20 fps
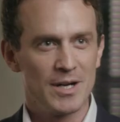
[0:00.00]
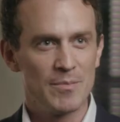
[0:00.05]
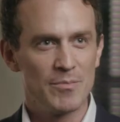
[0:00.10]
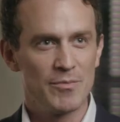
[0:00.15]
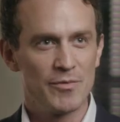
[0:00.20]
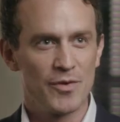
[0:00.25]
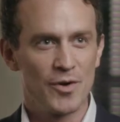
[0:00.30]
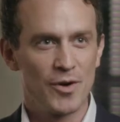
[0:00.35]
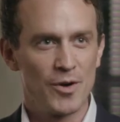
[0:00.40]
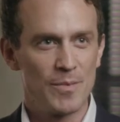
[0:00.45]
I'm
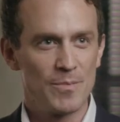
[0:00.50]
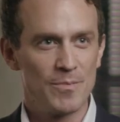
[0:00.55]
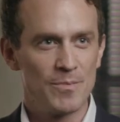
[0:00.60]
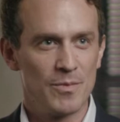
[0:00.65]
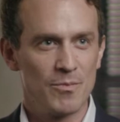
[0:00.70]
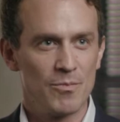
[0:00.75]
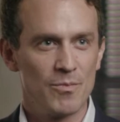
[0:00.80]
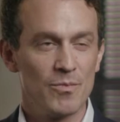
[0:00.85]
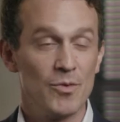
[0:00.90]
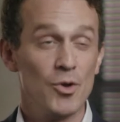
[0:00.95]

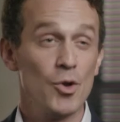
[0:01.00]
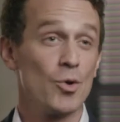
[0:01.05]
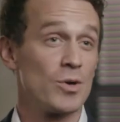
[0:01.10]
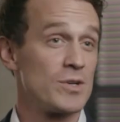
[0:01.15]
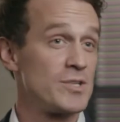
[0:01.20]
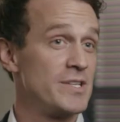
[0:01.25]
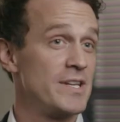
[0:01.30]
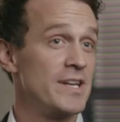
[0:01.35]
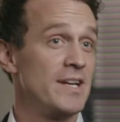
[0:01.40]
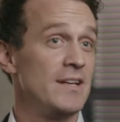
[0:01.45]
from New
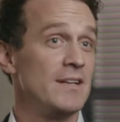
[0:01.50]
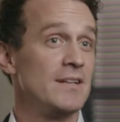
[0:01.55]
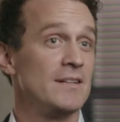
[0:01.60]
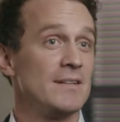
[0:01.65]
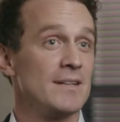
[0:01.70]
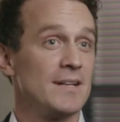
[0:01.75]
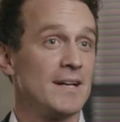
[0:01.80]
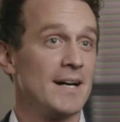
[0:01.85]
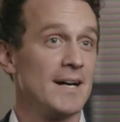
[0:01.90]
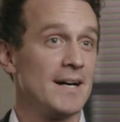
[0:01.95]
York City,
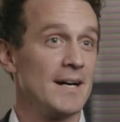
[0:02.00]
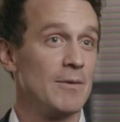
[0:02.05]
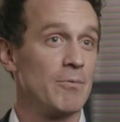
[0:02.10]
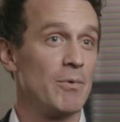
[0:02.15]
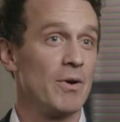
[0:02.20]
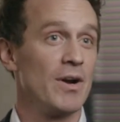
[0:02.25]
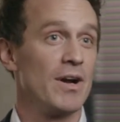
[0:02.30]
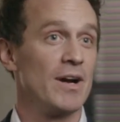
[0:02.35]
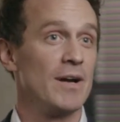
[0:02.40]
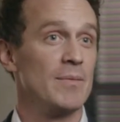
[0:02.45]

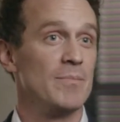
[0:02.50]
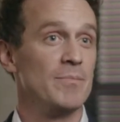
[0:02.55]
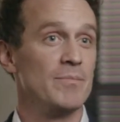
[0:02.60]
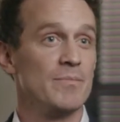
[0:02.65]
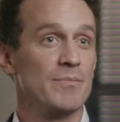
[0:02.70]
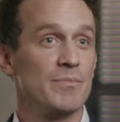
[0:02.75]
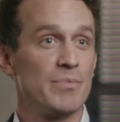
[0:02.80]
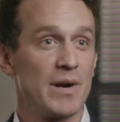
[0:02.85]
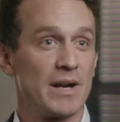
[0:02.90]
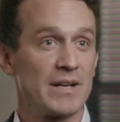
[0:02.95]
where I
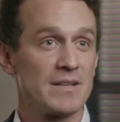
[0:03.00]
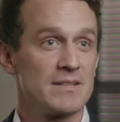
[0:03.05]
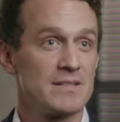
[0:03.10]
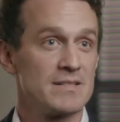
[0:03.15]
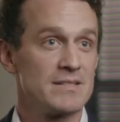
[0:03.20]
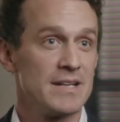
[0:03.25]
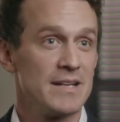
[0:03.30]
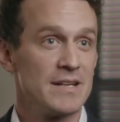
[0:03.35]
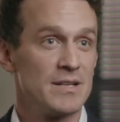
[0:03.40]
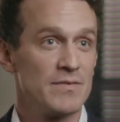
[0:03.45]

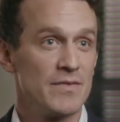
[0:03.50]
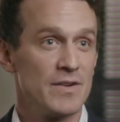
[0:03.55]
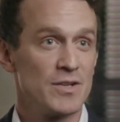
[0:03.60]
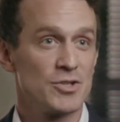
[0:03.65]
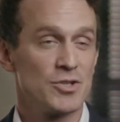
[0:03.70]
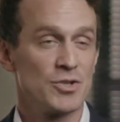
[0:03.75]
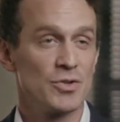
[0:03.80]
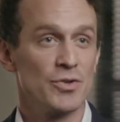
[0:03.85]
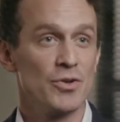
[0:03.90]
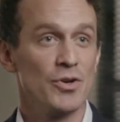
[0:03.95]
practice
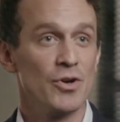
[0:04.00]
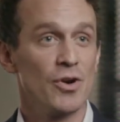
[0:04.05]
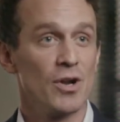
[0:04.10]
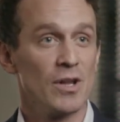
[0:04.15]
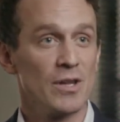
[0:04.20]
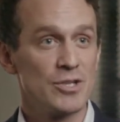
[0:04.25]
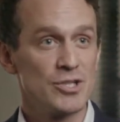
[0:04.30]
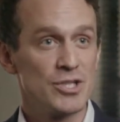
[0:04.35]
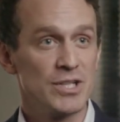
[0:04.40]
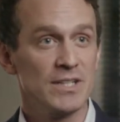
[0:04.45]
interventional
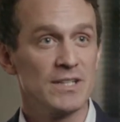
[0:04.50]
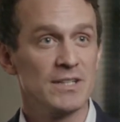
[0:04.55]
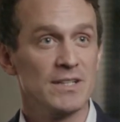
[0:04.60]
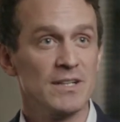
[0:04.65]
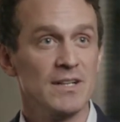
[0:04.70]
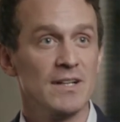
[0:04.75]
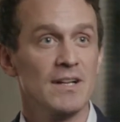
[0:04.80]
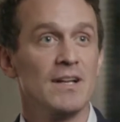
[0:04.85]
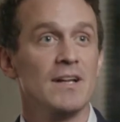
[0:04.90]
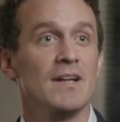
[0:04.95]
neurology,
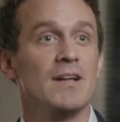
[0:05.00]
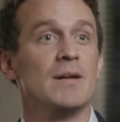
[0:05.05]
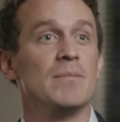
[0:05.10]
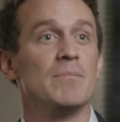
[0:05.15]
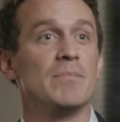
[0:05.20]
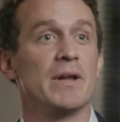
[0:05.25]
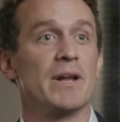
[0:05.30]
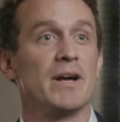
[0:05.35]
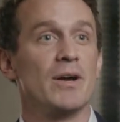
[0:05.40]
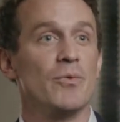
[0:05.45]

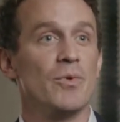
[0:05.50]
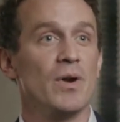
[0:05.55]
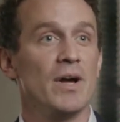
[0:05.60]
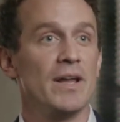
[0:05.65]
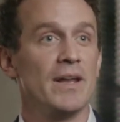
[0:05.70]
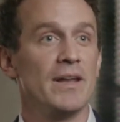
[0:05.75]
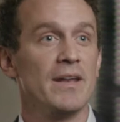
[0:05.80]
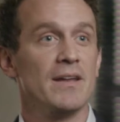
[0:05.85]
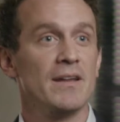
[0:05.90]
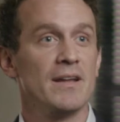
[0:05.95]
but I
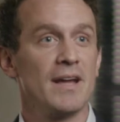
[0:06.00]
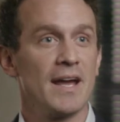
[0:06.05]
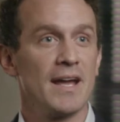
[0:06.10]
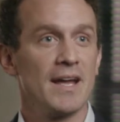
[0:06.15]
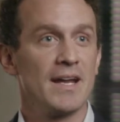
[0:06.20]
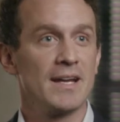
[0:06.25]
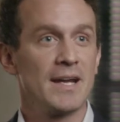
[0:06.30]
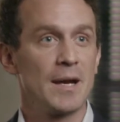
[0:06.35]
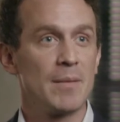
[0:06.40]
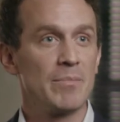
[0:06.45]
run
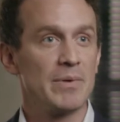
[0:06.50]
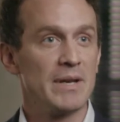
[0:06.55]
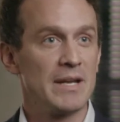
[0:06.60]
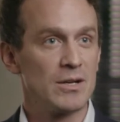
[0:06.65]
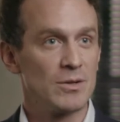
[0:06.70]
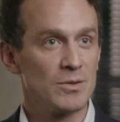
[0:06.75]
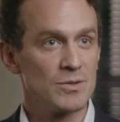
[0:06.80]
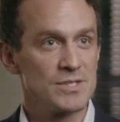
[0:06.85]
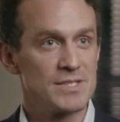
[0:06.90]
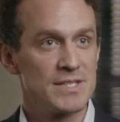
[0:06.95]
a company
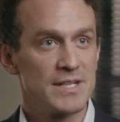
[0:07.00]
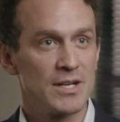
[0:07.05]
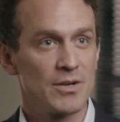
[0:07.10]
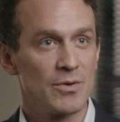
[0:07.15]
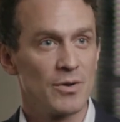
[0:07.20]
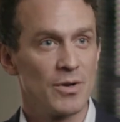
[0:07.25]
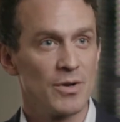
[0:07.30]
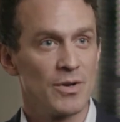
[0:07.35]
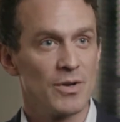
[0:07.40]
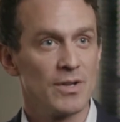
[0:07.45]
called
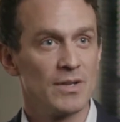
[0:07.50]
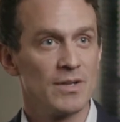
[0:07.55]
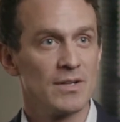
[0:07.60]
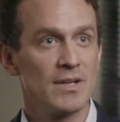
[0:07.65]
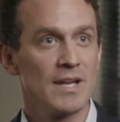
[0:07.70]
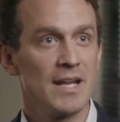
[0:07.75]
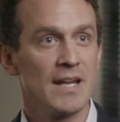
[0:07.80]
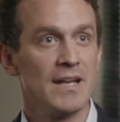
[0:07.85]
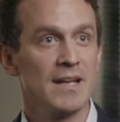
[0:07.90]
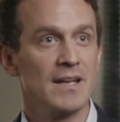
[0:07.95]
Synchron
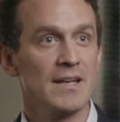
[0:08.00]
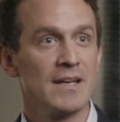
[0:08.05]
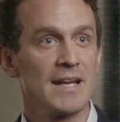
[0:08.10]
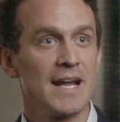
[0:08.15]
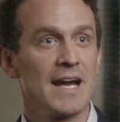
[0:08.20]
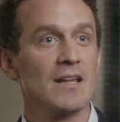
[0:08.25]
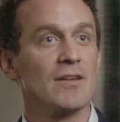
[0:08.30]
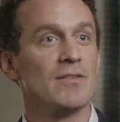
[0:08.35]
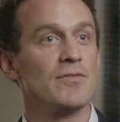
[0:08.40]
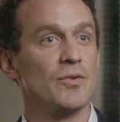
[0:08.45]
in
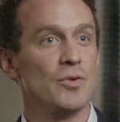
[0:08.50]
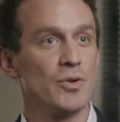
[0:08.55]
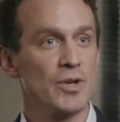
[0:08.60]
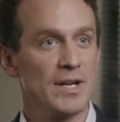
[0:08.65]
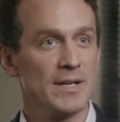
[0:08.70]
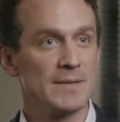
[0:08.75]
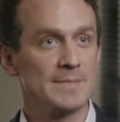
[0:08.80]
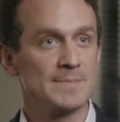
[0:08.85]
California.